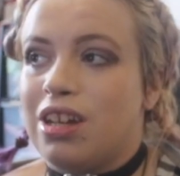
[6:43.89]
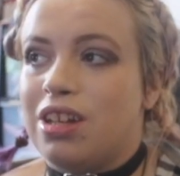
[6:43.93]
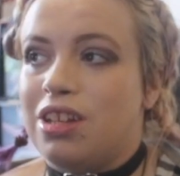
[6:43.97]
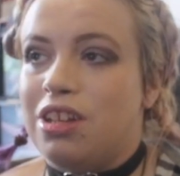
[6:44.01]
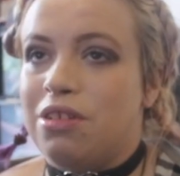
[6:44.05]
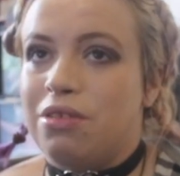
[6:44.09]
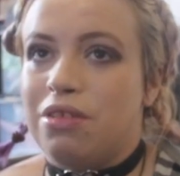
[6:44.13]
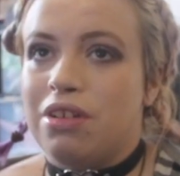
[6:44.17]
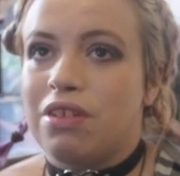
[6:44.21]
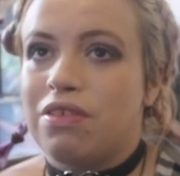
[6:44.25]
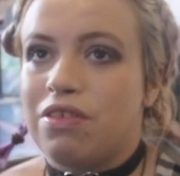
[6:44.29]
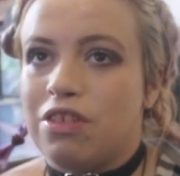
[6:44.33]
I
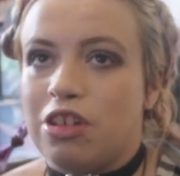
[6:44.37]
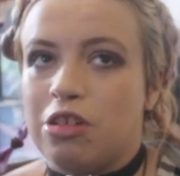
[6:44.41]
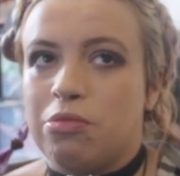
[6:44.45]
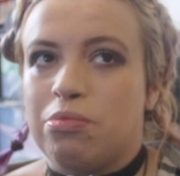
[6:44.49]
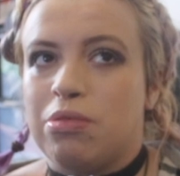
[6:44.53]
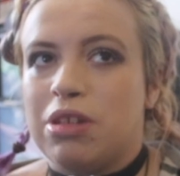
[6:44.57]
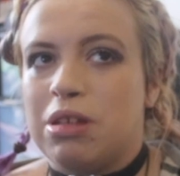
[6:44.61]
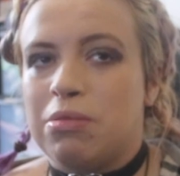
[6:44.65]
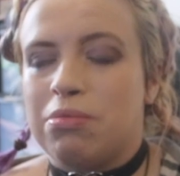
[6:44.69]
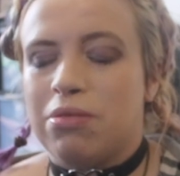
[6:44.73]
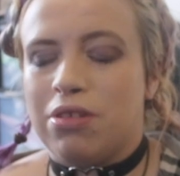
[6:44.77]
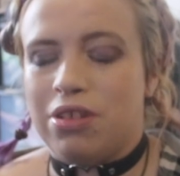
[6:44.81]
know a few
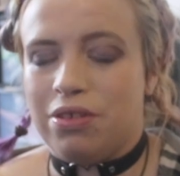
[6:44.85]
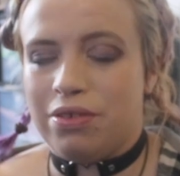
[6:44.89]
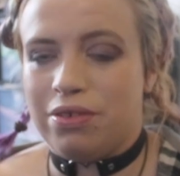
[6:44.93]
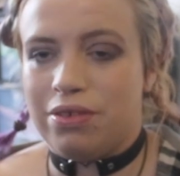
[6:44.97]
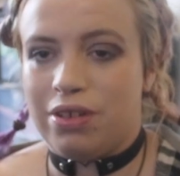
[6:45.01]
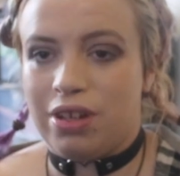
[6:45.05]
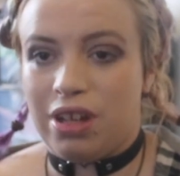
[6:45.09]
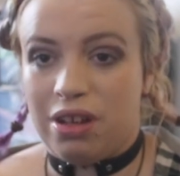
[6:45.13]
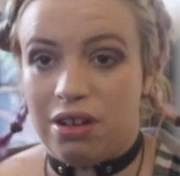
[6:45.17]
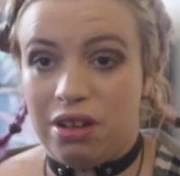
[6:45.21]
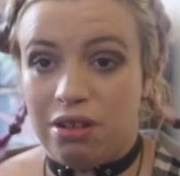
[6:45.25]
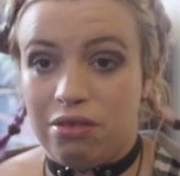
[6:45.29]
people who
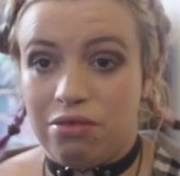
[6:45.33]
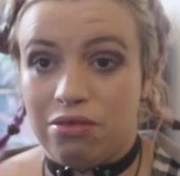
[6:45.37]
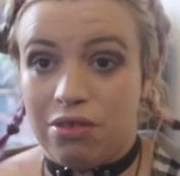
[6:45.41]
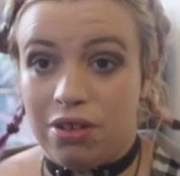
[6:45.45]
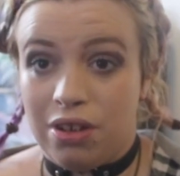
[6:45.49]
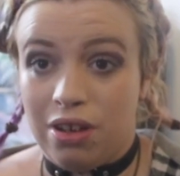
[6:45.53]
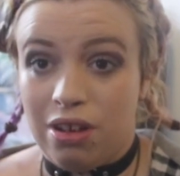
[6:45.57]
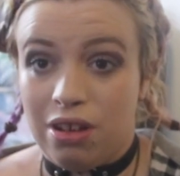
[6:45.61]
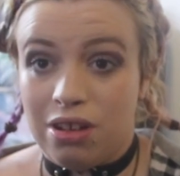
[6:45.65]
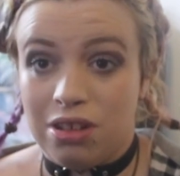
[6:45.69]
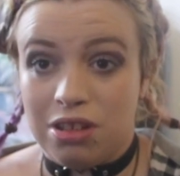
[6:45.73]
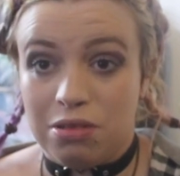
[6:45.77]
are going through a
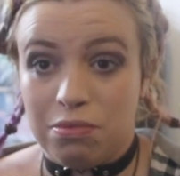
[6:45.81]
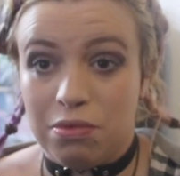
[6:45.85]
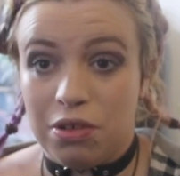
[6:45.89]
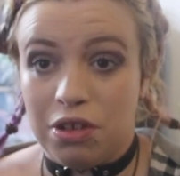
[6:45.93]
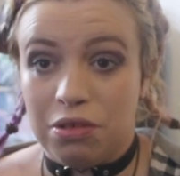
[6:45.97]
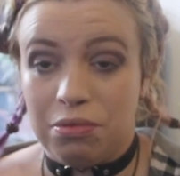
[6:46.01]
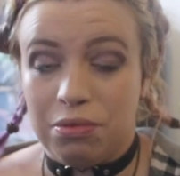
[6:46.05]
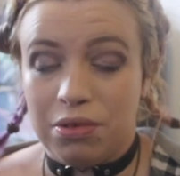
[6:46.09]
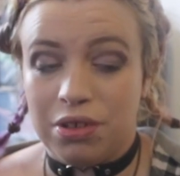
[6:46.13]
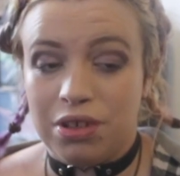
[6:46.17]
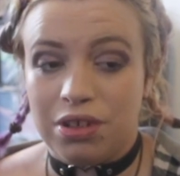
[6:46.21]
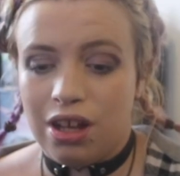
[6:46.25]
lot at the
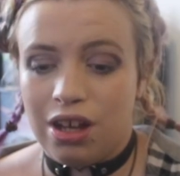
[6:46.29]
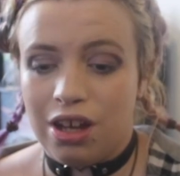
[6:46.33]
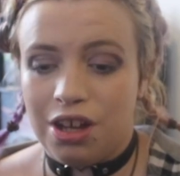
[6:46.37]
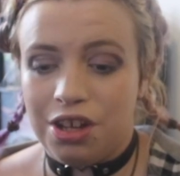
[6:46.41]
moment.